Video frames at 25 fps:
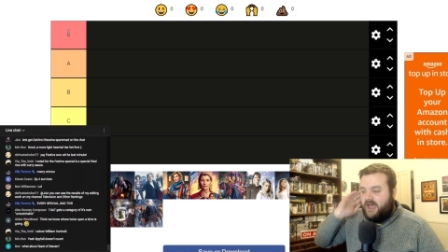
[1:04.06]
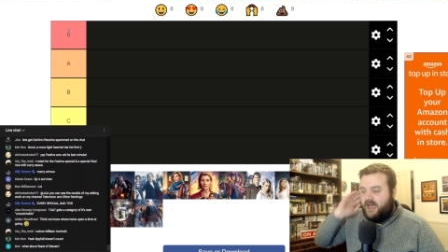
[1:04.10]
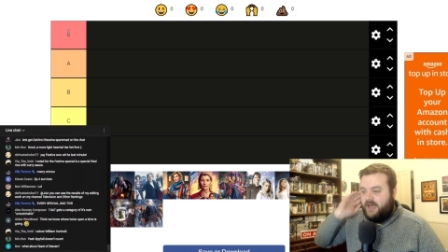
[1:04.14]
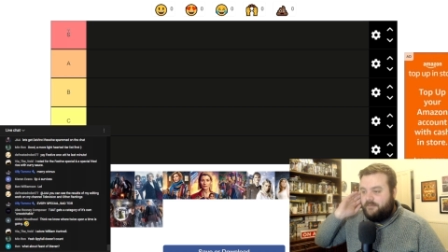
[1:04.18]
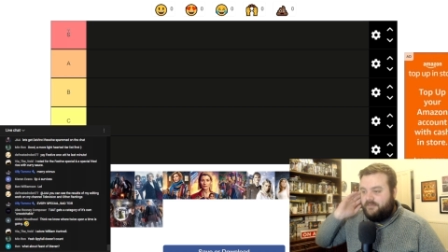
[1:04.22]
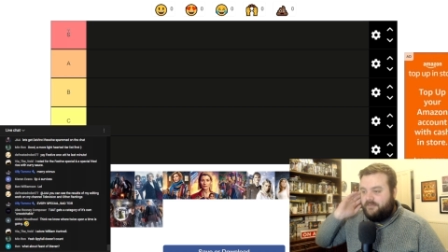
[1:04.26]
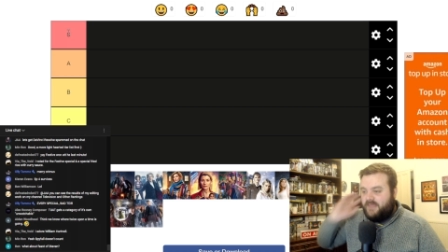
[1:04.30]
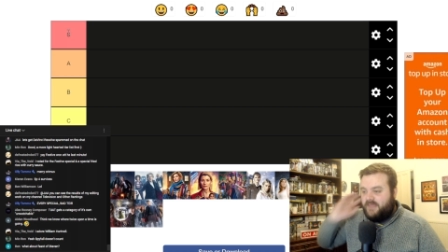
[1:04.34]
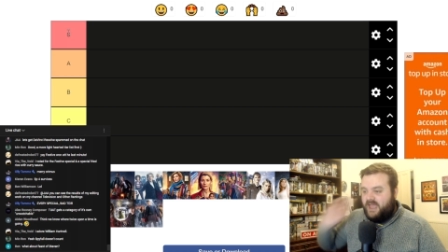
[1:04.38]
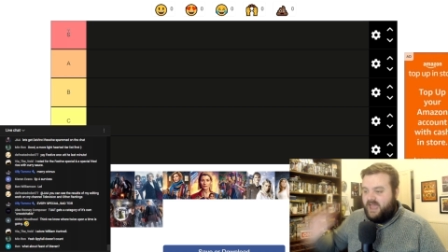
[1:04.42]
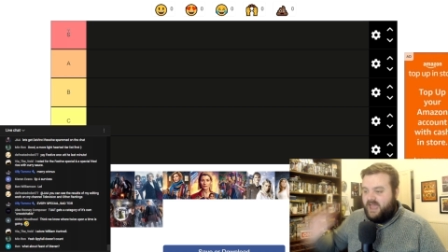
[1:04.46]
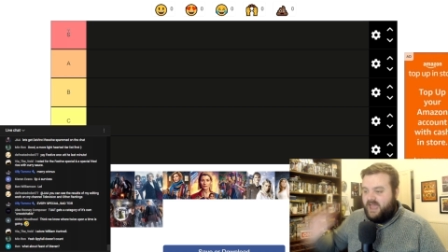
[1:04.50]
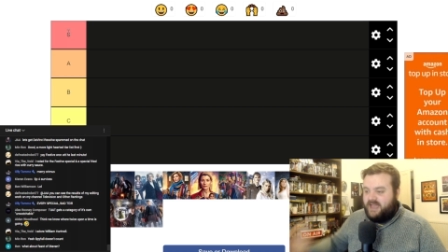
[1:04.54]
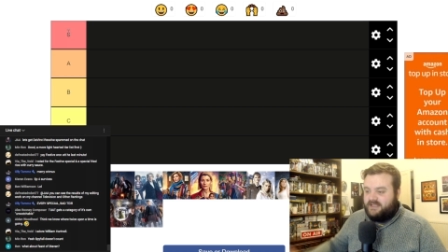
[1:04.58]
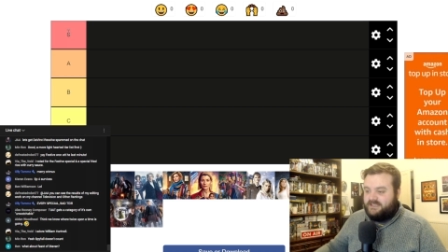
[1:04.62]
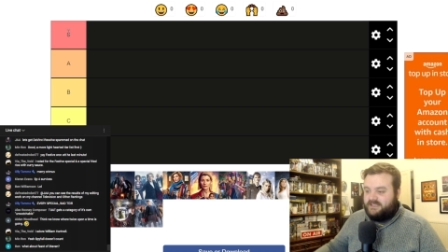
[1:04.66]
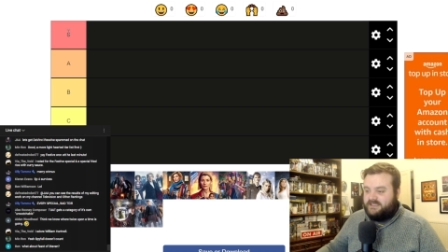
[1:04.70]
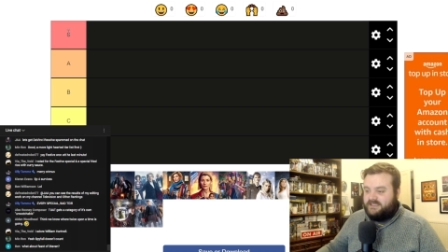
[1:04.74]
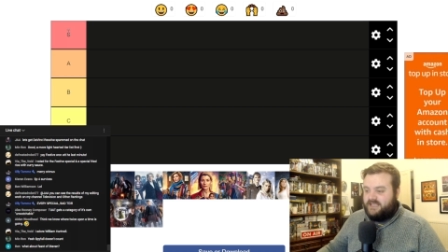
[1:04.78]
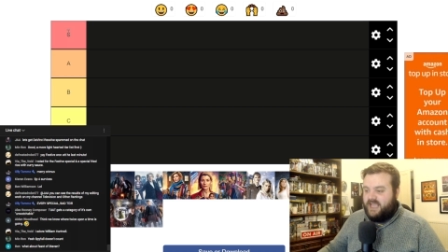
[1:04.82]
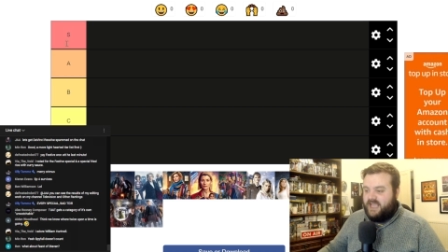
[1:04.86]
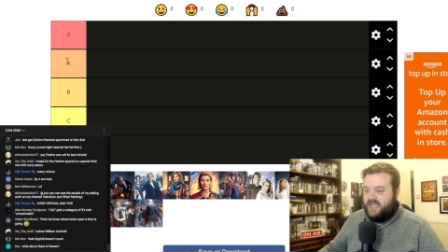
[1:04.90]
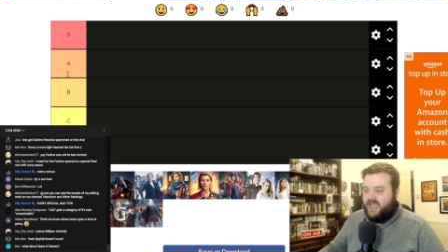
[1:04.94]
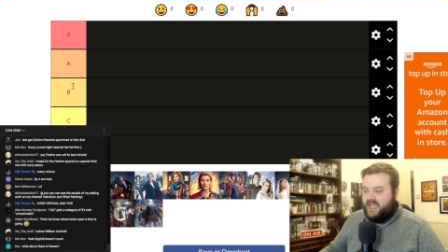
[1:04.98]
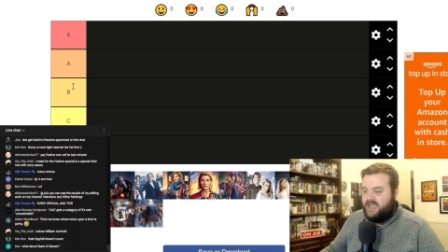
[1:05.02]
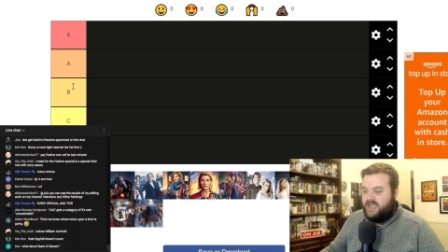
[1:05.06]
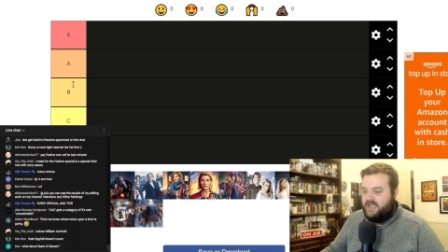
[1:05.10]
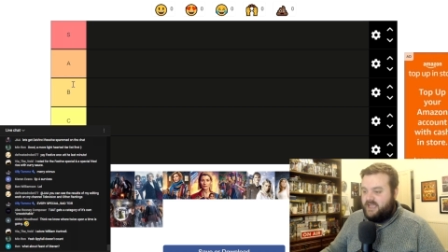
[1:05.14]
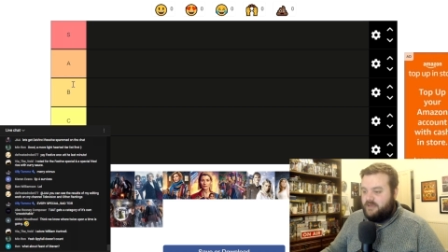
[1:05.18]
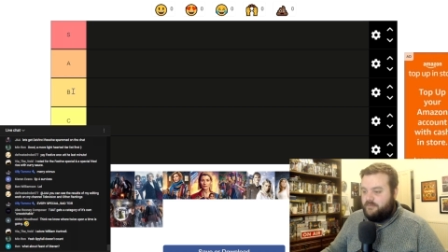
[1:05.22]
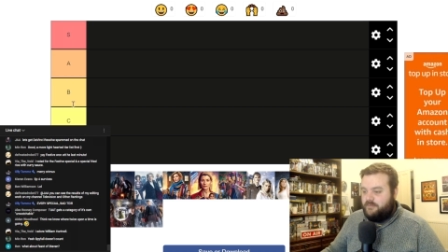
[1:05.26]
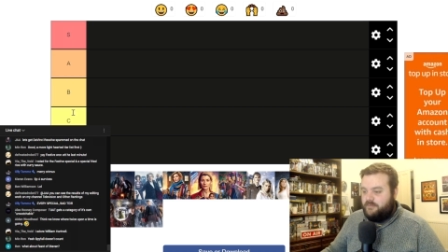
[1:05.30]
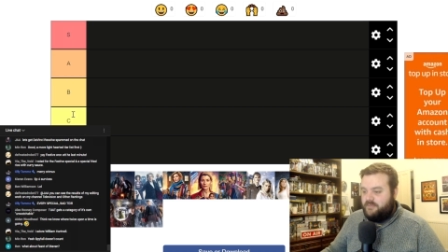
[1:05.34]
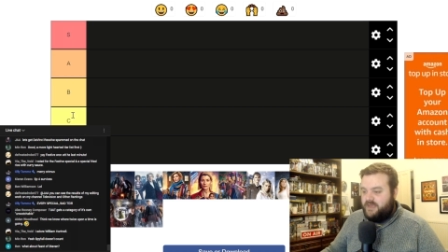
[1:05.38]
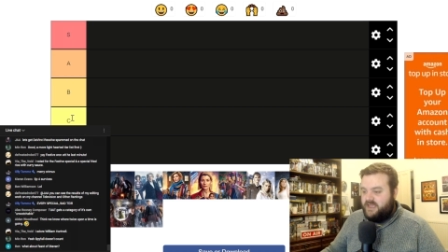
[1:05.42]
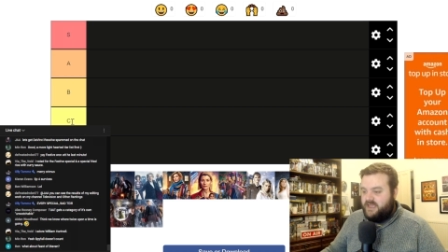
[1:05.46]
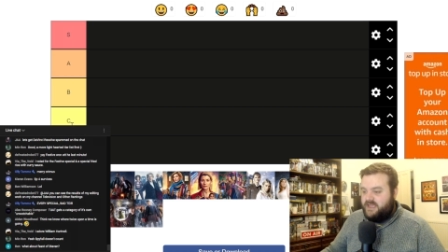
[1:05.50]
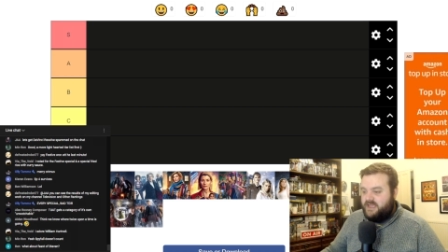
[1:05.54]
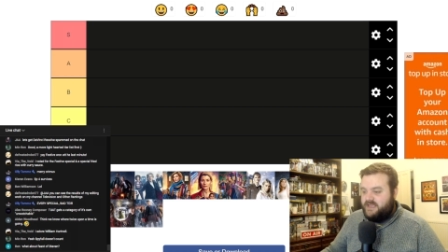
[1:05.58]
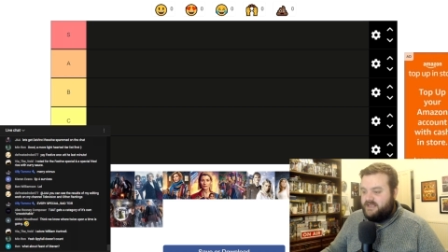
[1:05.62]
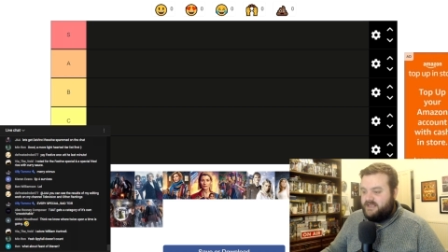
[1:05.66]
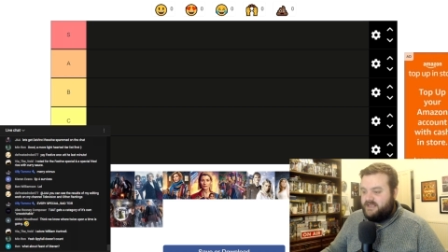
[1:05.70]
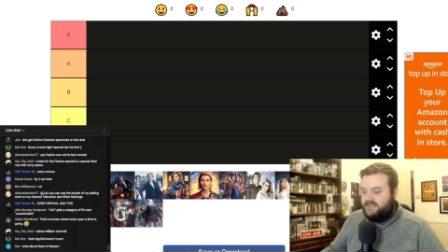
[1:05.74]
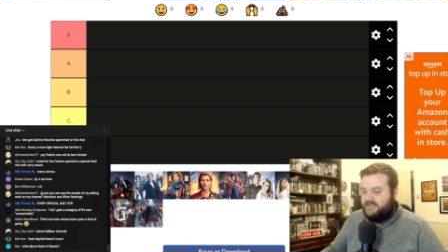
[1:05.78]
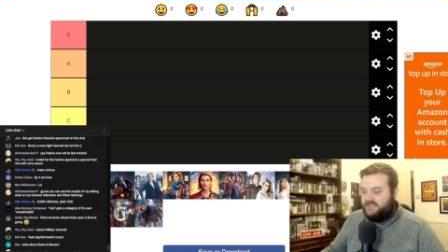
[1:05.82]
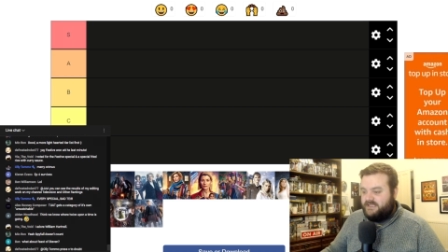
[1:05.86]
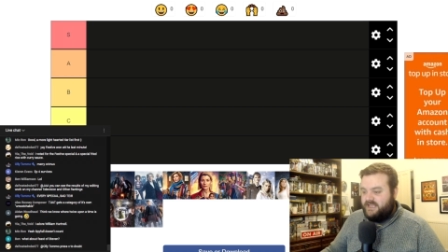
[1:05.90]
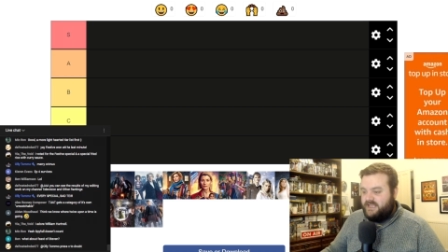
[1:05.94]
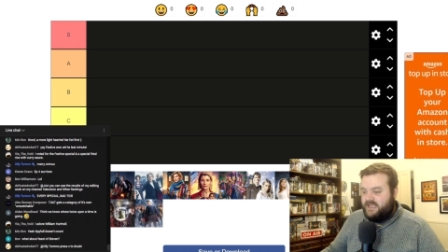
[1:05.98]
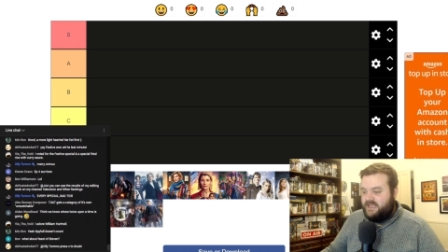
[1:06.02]
um, S, A, B,
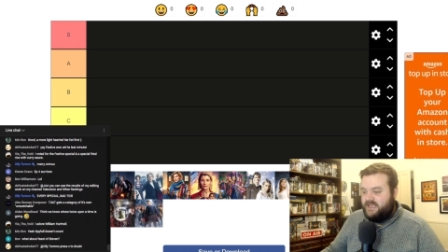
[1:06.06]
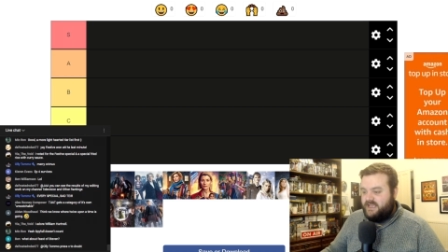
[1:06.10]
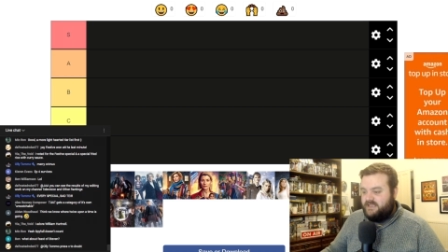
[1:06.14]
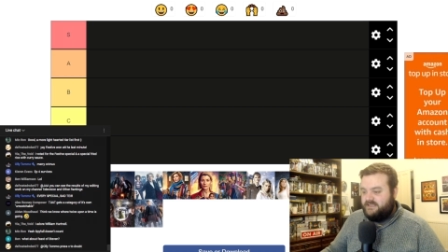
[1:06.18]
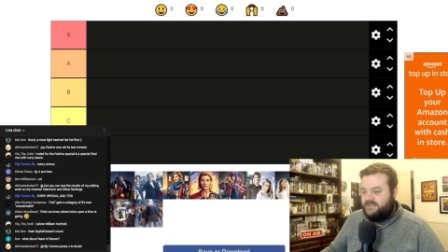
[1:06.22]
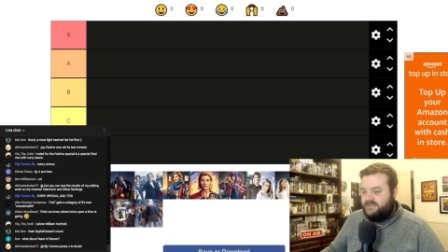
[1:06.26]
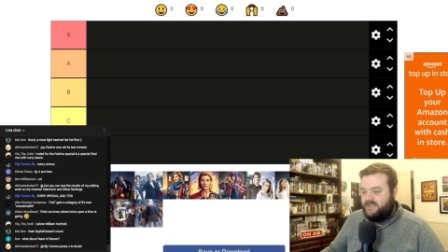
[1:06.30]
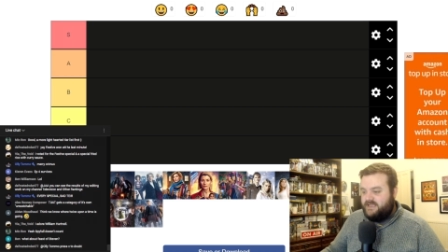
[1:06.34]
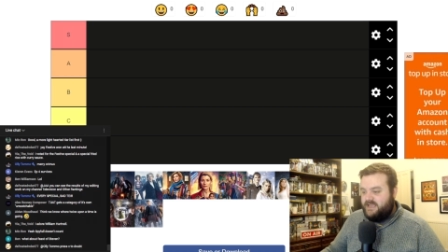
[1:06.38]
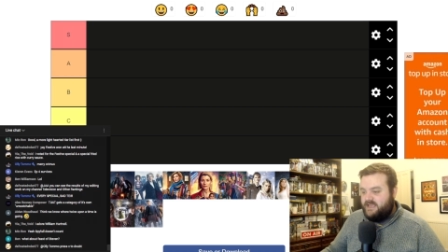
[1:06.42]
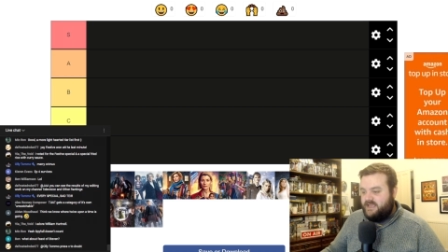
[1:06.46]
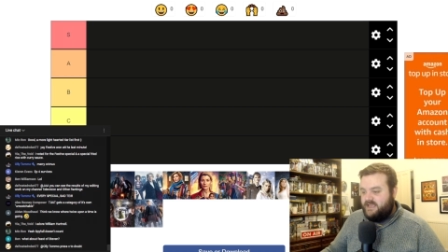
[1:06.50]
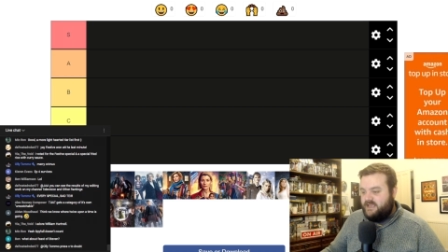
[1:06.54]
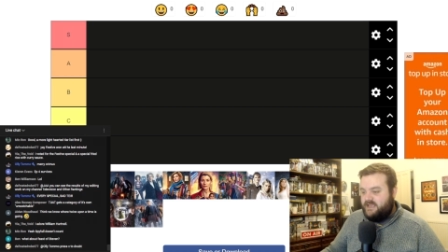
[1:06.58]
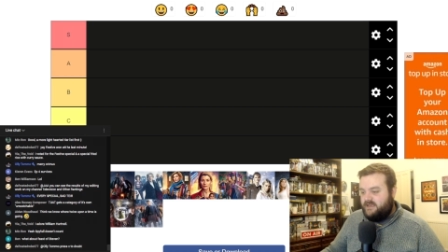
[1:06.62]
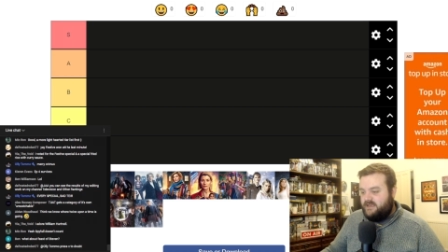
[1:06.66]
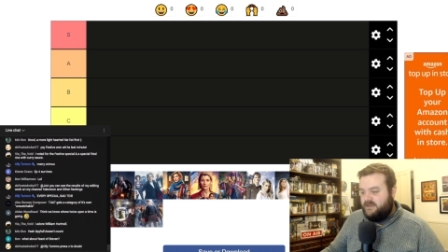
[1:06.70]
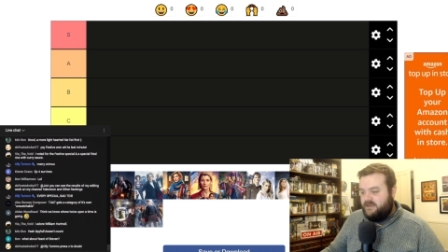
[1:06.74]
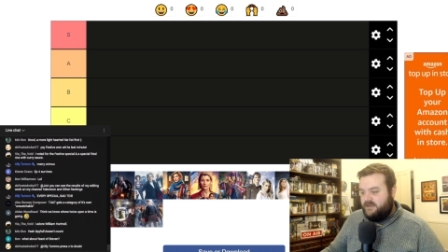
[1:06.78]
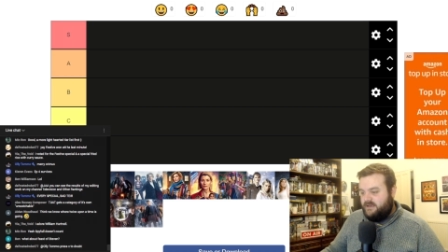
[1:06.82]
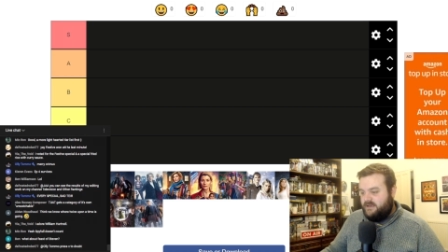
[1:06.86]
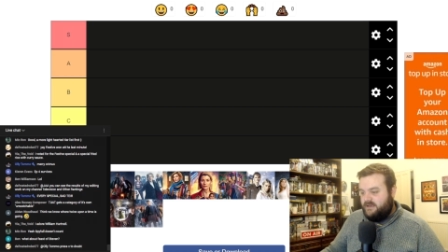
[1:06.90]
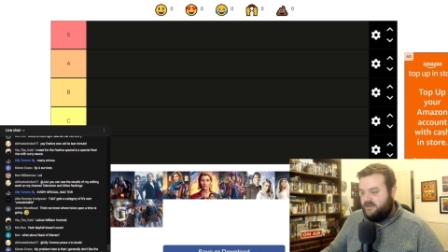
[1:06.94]
C, D.